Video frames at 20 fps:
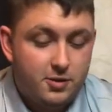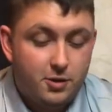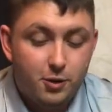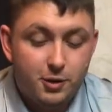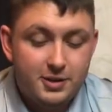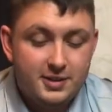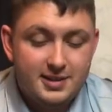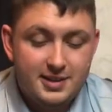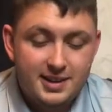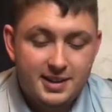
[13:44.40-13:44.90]

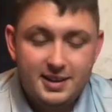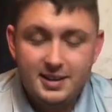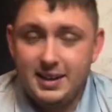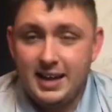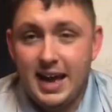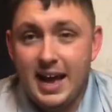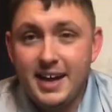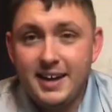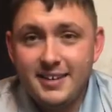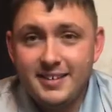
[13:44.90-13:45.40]
Or
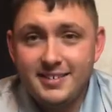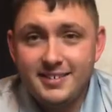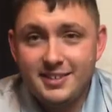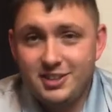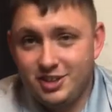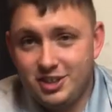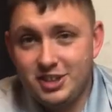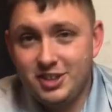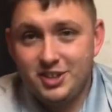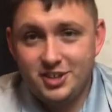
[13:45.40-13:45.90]

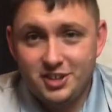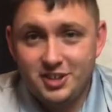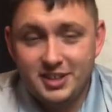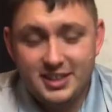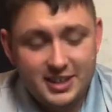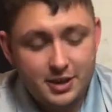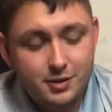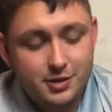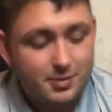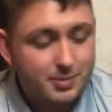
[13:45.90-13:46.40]
Aguilar just should
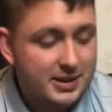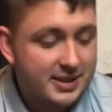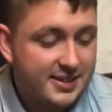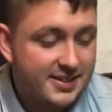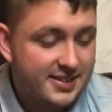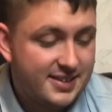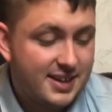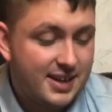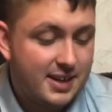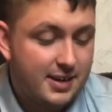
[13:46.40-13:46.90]
have killed him at
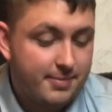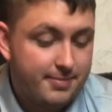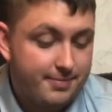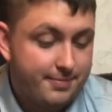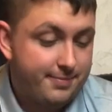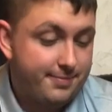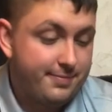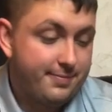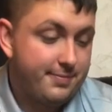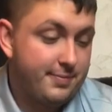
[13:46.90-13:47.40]
the start.
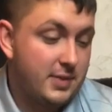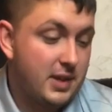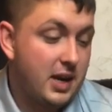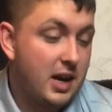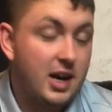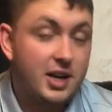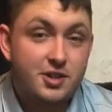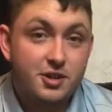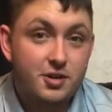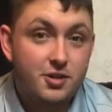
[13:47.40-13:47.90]

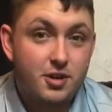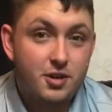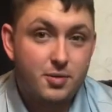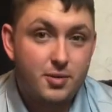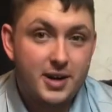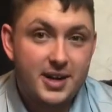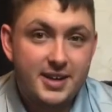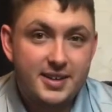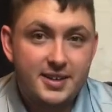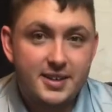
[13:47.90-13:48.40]
I don't know
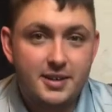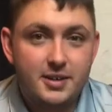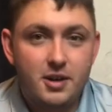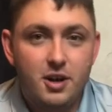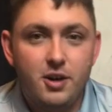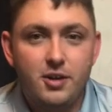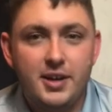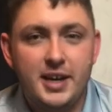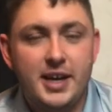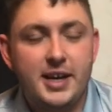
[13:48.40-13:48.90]
why he didn't.
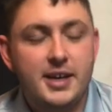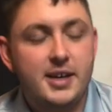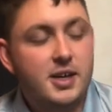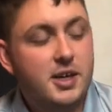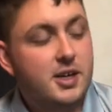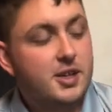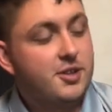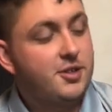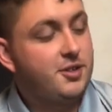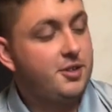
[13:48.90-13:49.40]
Okay,
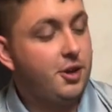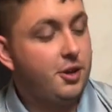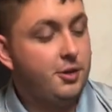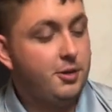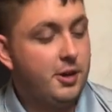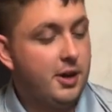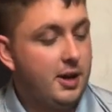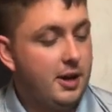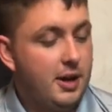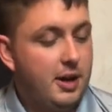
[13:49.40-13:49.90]
so
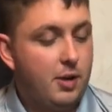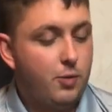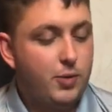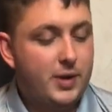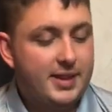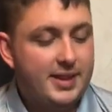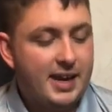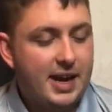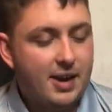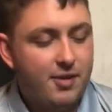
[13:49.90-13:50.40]

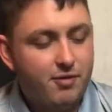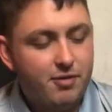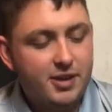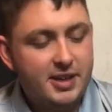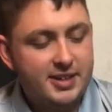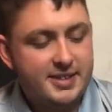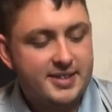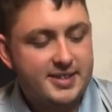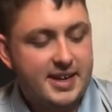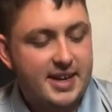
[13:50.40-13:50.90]
with
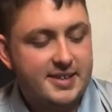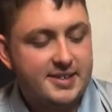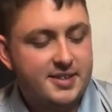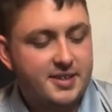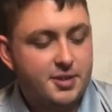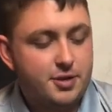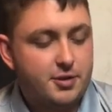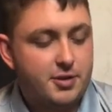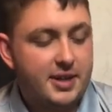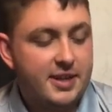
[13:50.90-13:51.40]
every
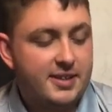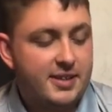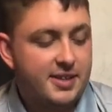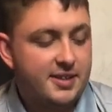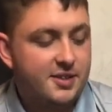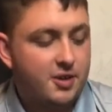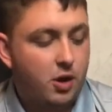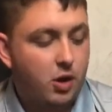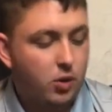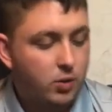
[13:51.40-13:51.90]
Assassin's Creed,
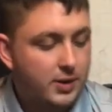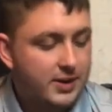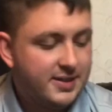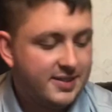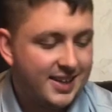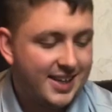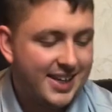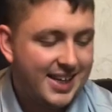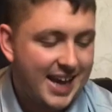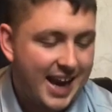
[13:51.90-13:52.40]
there's
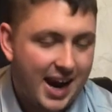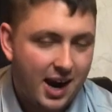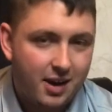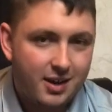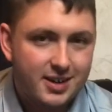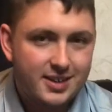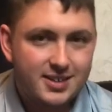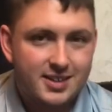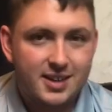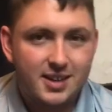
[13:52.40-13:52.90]
always a
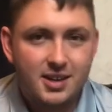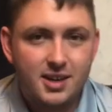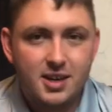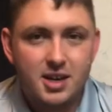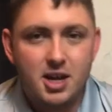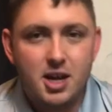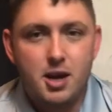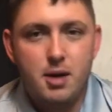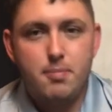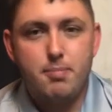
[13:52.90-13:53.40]
character
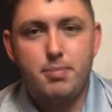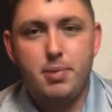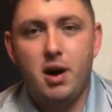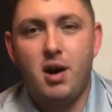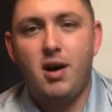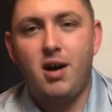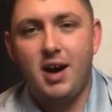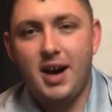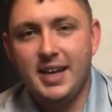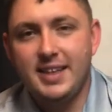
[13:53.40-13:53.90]

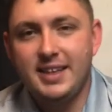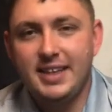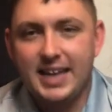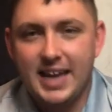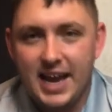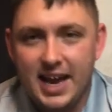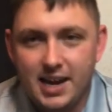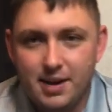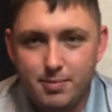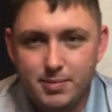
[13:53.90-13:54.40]
behind
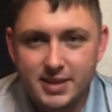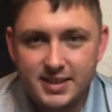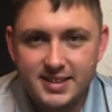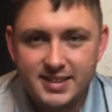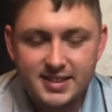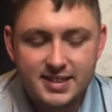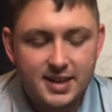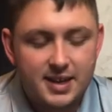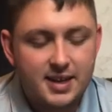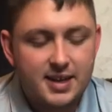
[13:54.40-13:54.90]
the
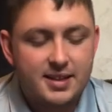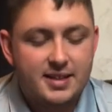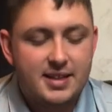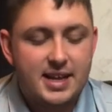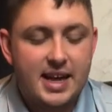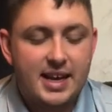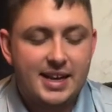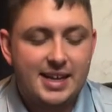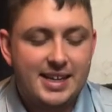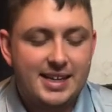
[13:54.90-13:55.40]
animus
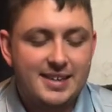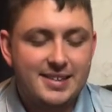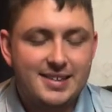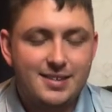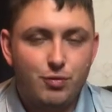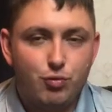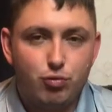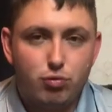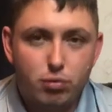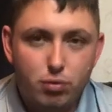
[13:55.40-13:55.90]
that
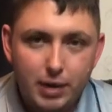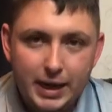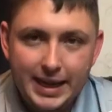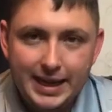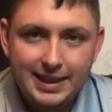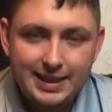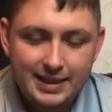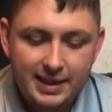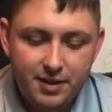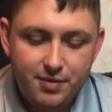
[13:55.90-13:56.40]
is
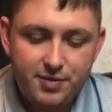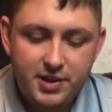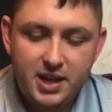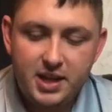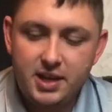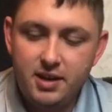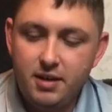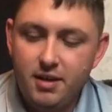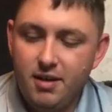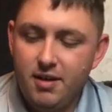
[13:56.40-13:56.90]

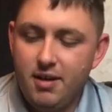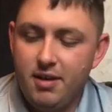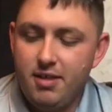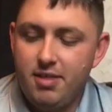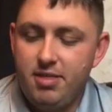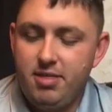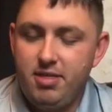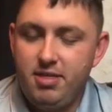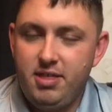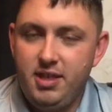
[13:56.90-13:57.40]
reliving
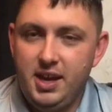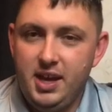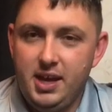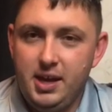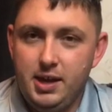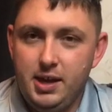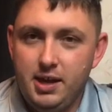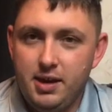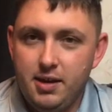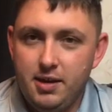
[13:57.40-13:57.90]

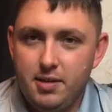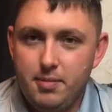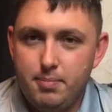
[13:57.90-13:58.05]
the